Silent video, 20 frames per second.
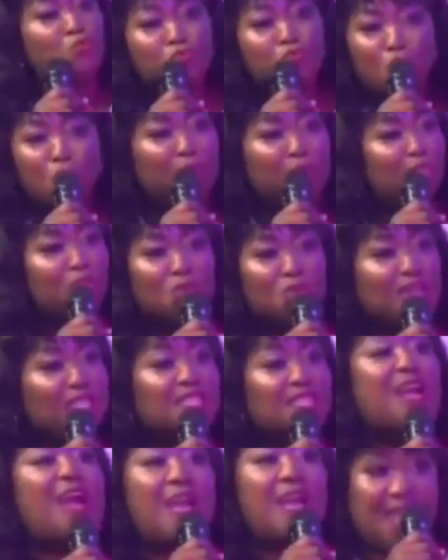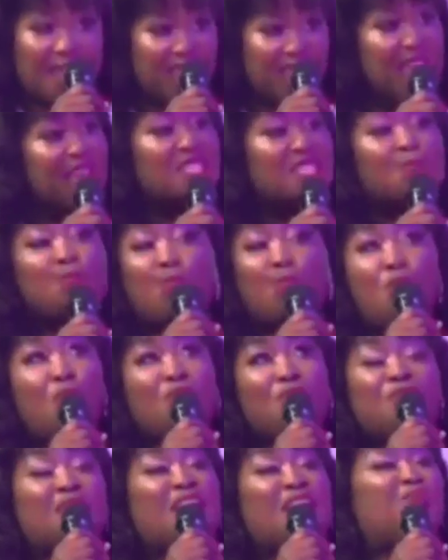room Mitreska. Wow. Yes, more
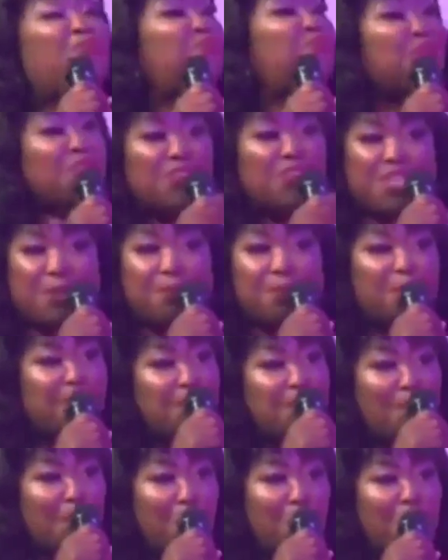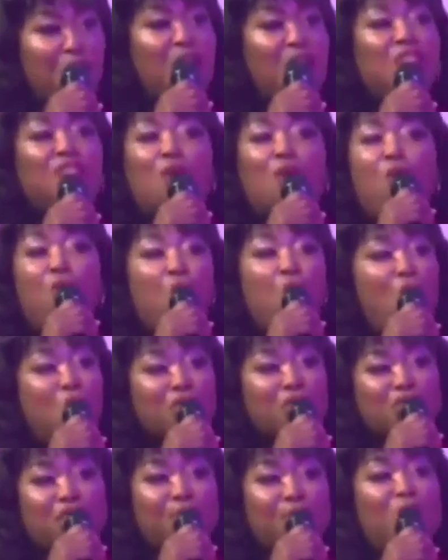than 50 people, the whole
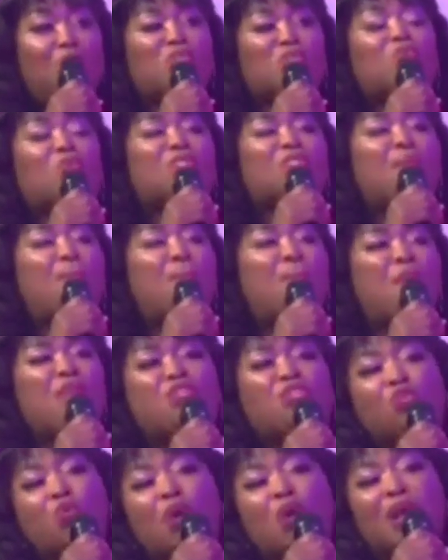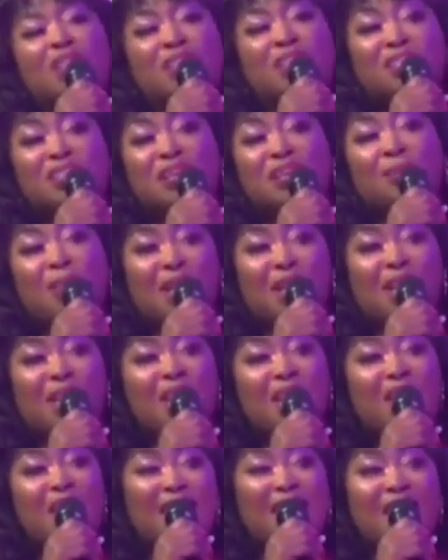team, because it was a big show at the Tamale
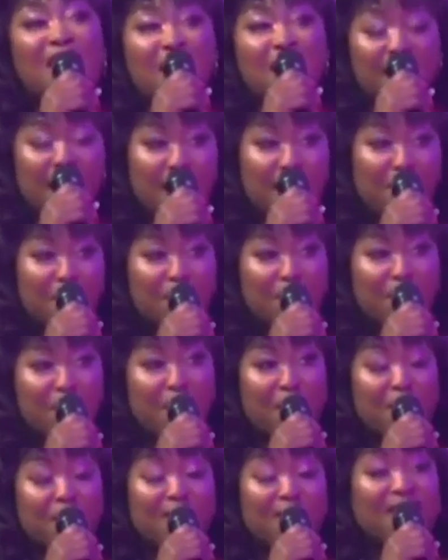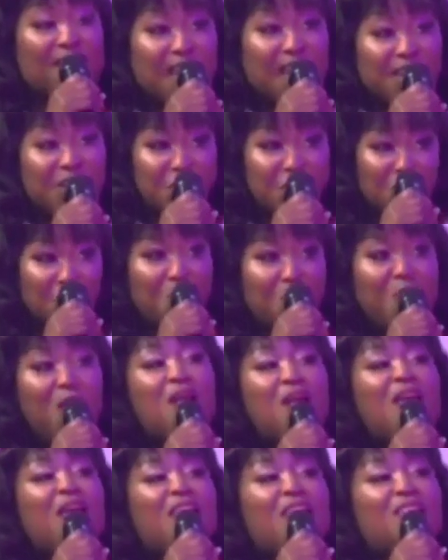stadium.
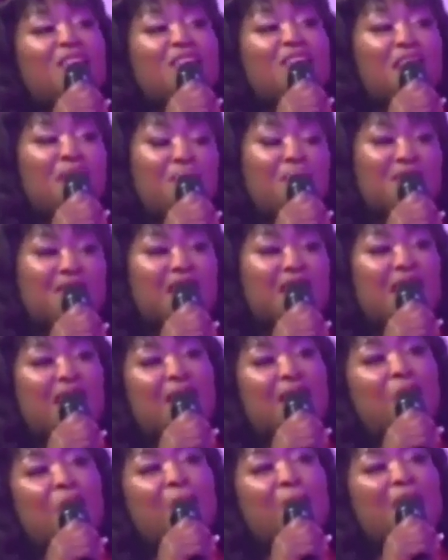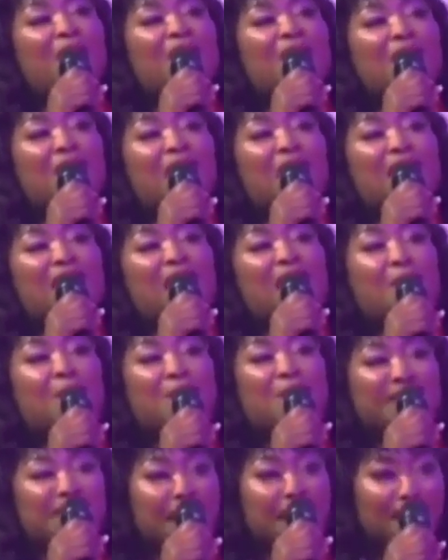Ain't not Bisa but not
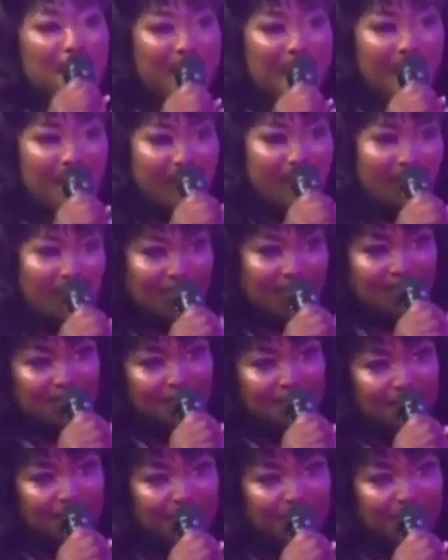Akabisa balance.